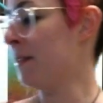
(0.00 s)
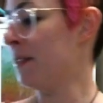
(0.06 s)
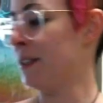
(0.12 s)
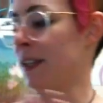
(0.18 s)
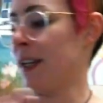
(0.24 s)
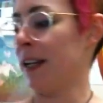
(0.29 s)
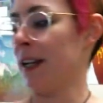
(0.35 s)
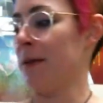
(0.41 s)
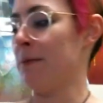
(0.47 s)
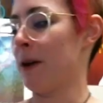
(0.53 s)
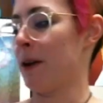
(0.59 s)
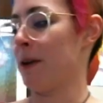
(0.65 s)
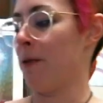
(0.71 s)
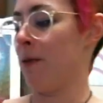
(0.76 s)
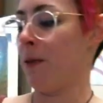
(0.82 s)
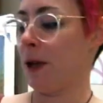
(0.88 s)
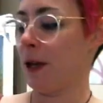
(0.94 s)
Yeti bottle
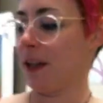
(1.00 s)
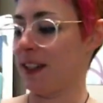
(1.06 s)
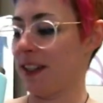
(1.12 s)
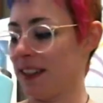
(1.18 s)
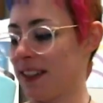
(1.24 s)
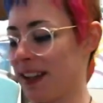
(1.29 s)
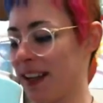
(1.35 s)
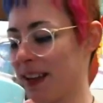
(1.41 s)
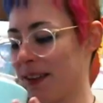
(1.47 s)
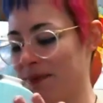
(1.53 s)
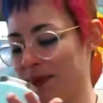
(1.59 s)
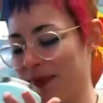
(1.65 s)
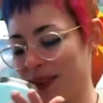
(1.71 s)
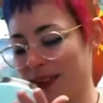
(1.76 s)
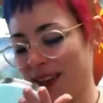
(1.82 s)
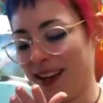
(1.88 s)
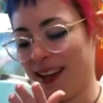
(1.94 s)
because it's like
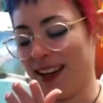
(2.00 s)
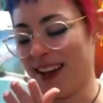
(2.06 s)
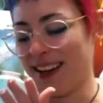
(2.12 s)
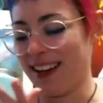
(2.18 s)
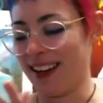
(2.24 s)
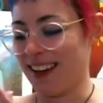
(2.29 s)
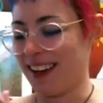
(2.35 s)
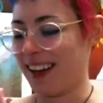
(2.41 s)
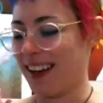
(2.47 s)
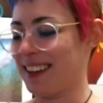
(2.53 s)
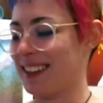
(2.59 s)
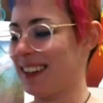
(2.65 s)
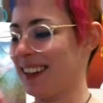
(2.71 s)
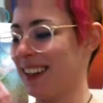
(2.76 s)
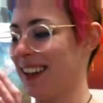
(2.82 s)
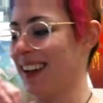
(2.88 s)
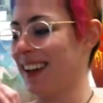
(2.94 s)
it
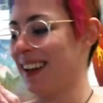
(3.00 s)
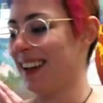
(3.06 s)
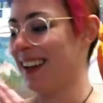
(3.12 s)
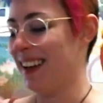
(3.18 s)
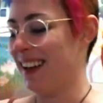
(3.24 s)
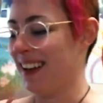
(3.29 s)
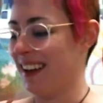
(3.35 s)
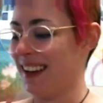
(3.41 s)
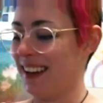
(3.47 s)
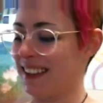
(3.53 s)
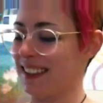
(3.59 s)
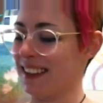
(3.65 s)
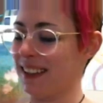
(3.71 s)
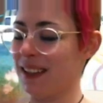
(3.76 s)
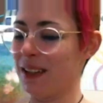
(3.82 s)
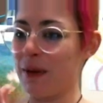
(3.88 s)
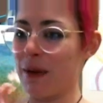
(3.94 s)
actually it's a little
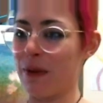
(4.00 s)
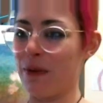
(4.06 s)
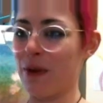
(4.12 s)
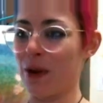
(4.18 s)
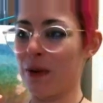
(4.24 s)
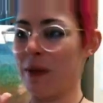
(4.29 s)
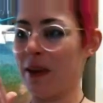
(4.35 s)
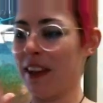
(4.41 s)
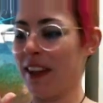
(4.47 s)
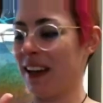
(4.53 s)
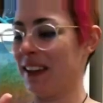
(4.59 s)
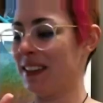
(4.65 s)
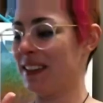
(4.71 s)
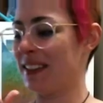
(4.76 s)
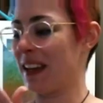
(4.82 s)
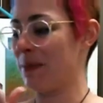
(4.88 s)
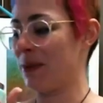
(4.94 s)
bit warm on the
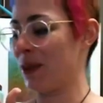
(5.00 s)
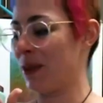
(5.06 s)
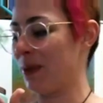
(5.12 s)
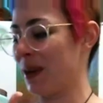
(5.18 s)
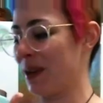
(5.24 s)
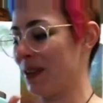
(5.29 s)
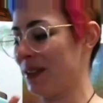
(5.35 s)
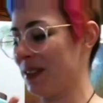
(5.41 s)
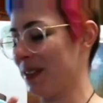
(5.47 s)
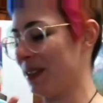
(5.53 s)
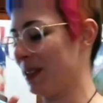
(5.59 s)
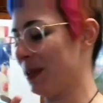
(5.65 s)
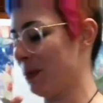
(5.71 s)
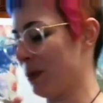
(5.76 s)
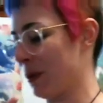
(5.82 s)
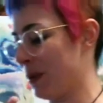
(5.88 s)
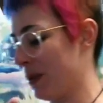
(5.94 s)
outside, but the water's still super
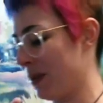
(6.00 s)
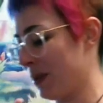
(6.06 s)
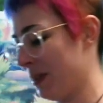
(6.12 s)
cold.